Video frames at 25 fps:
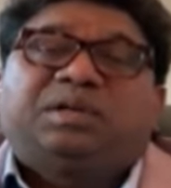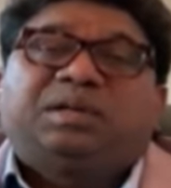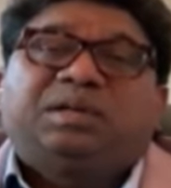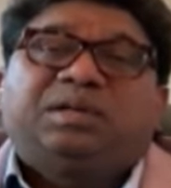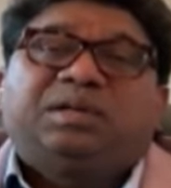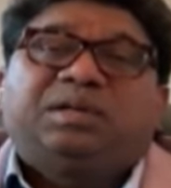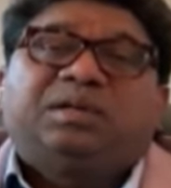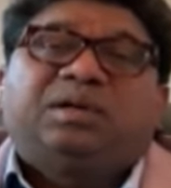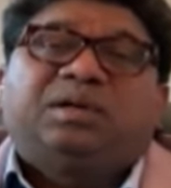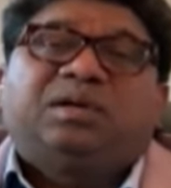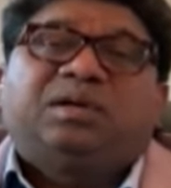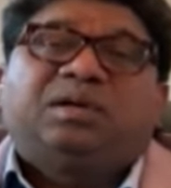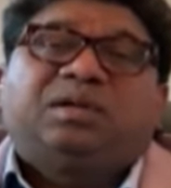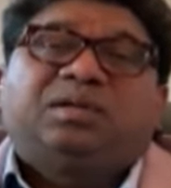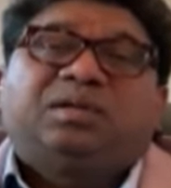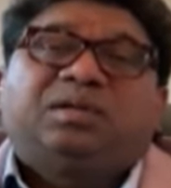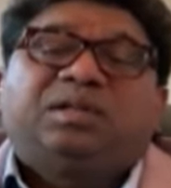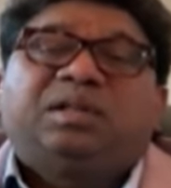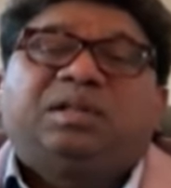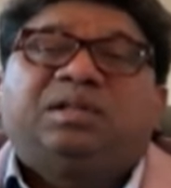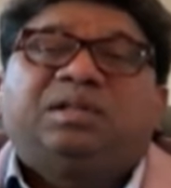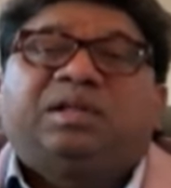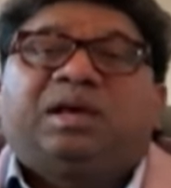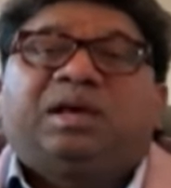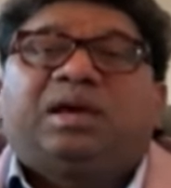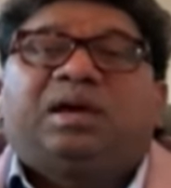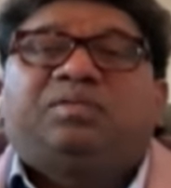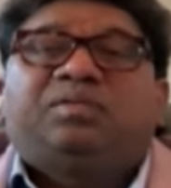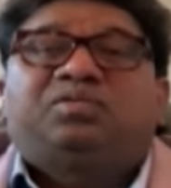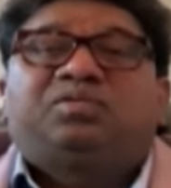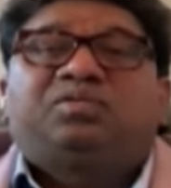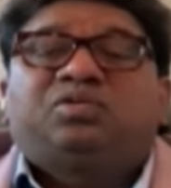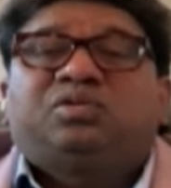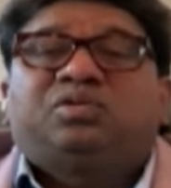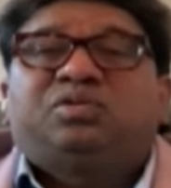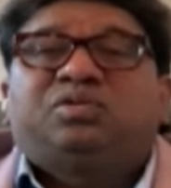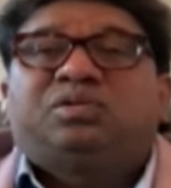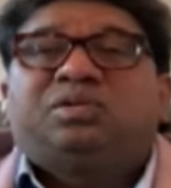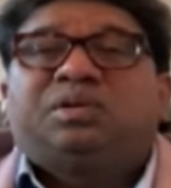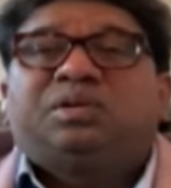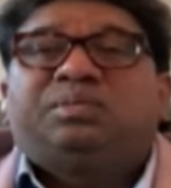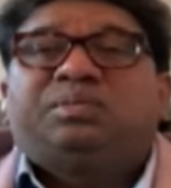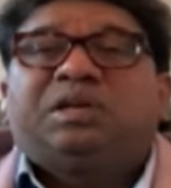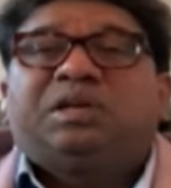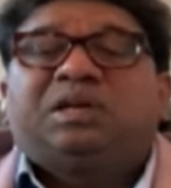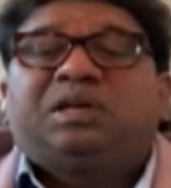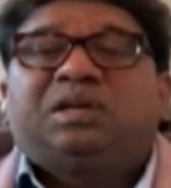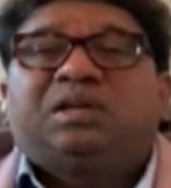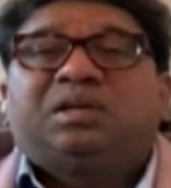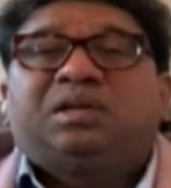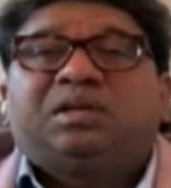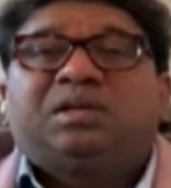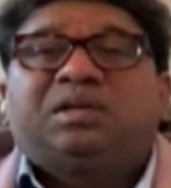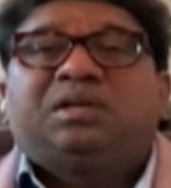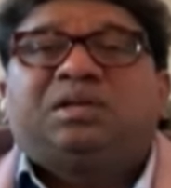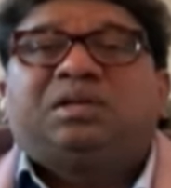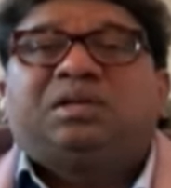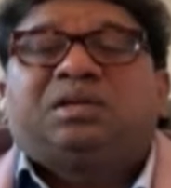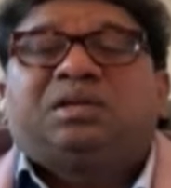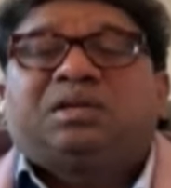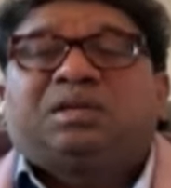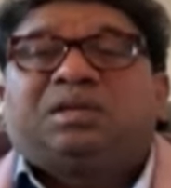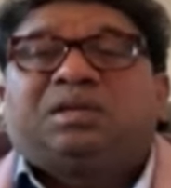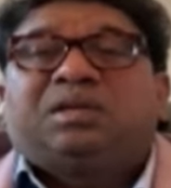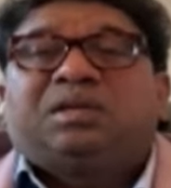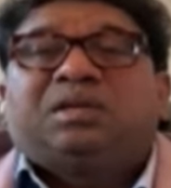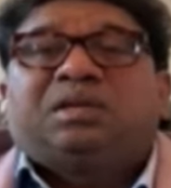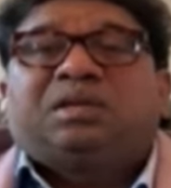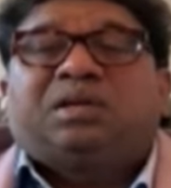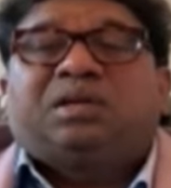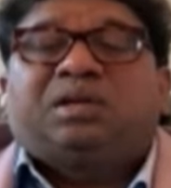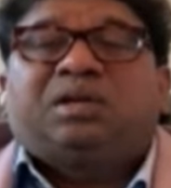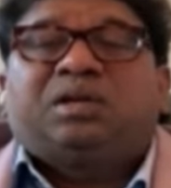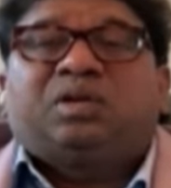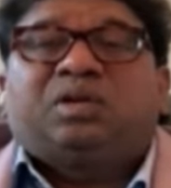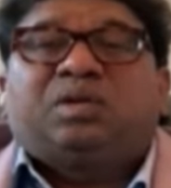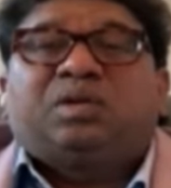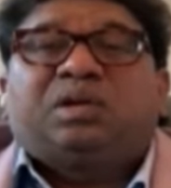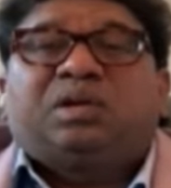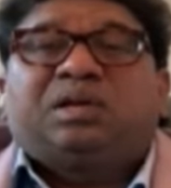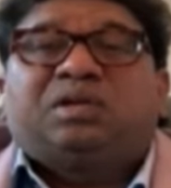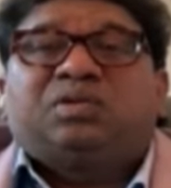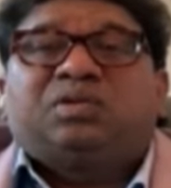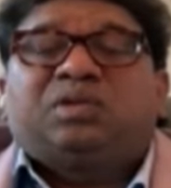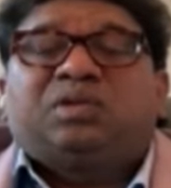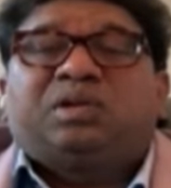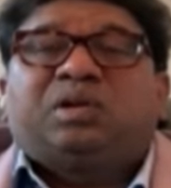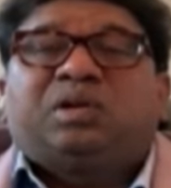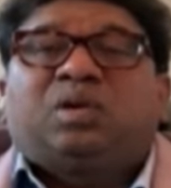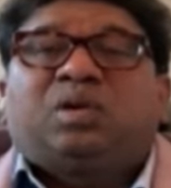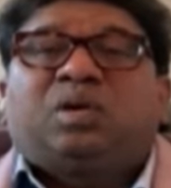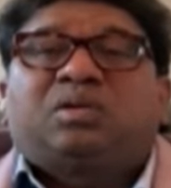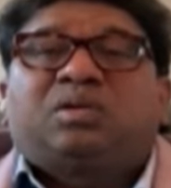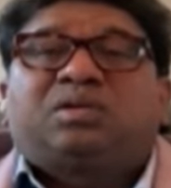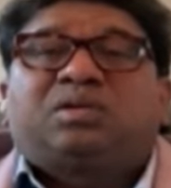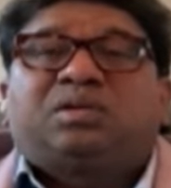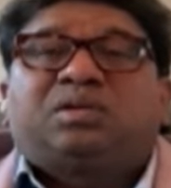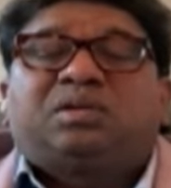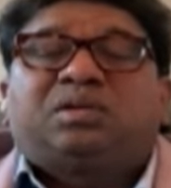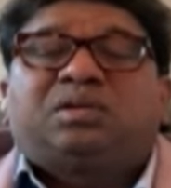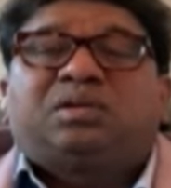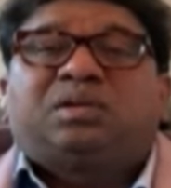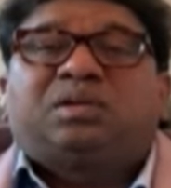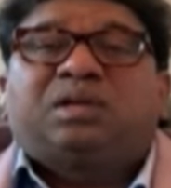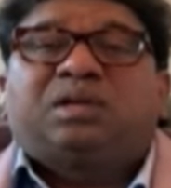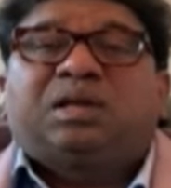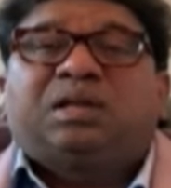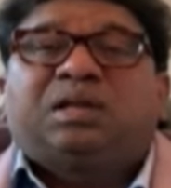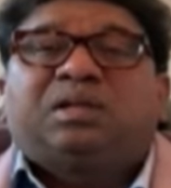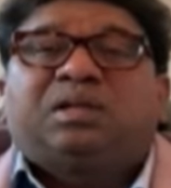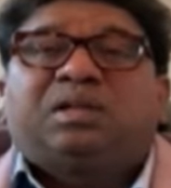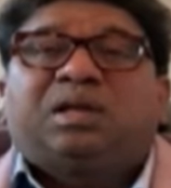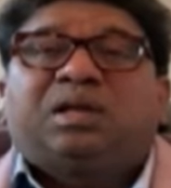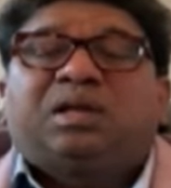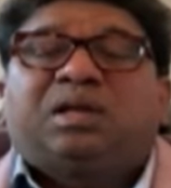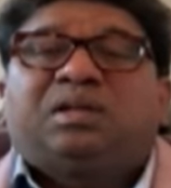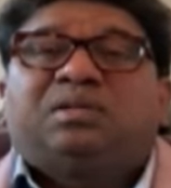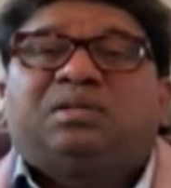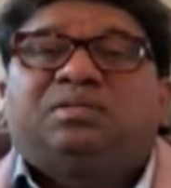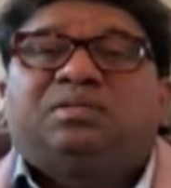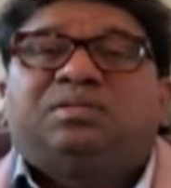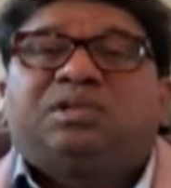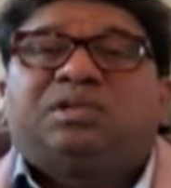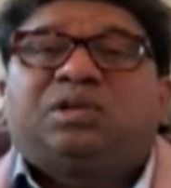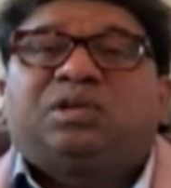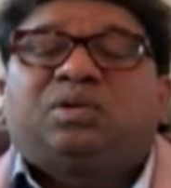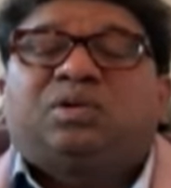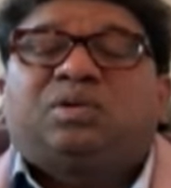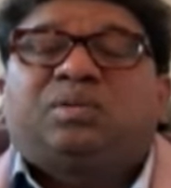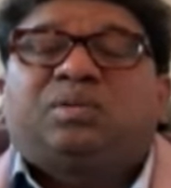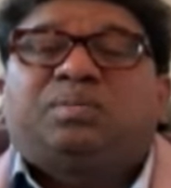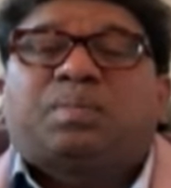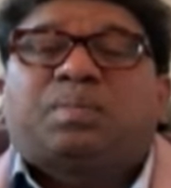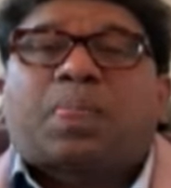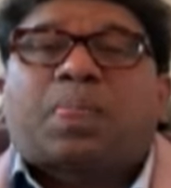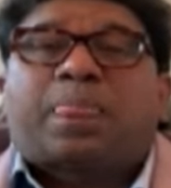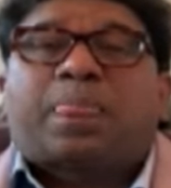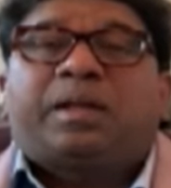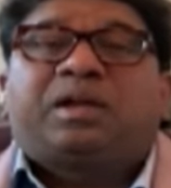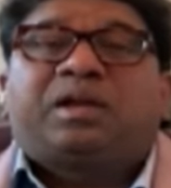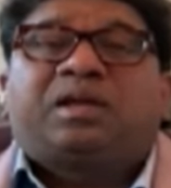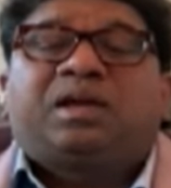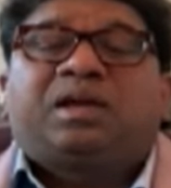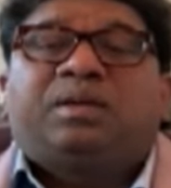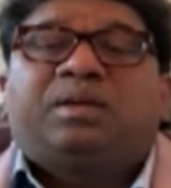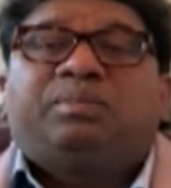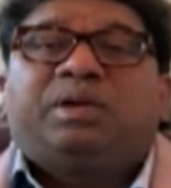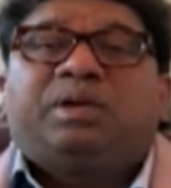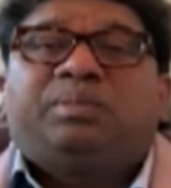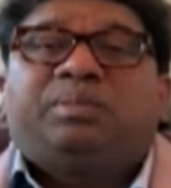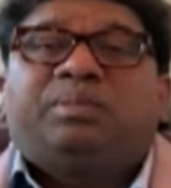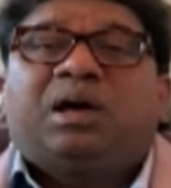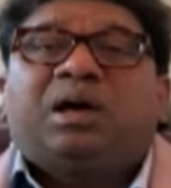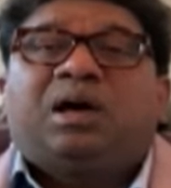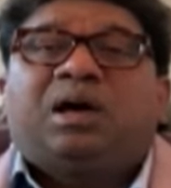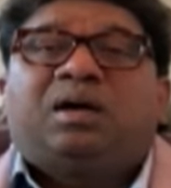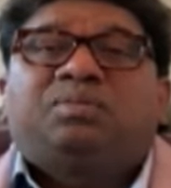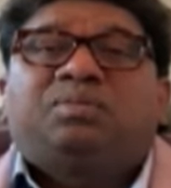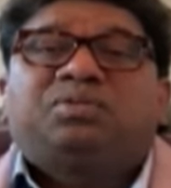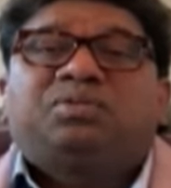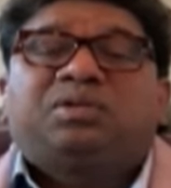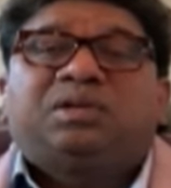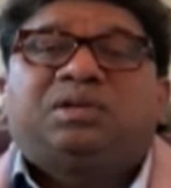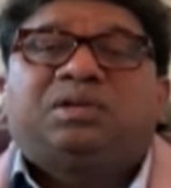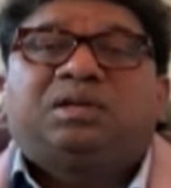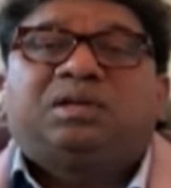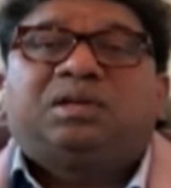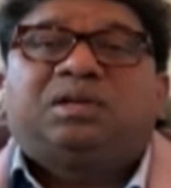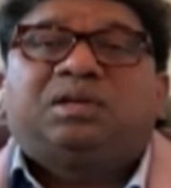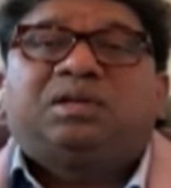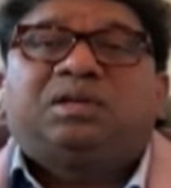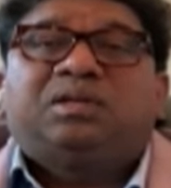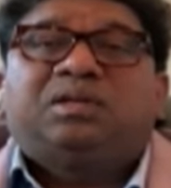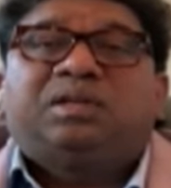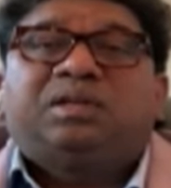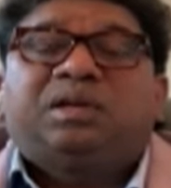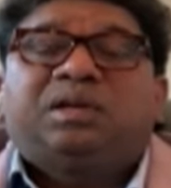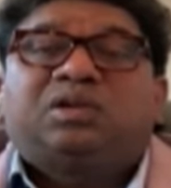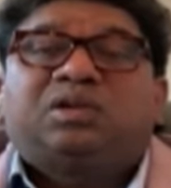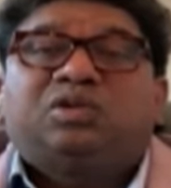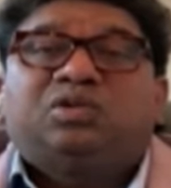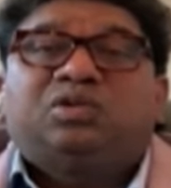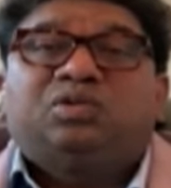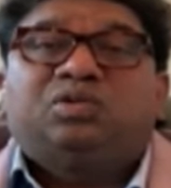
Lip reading: And then they have to immediately, you know, get to the doctor, and then, you know, it can be biopsied, they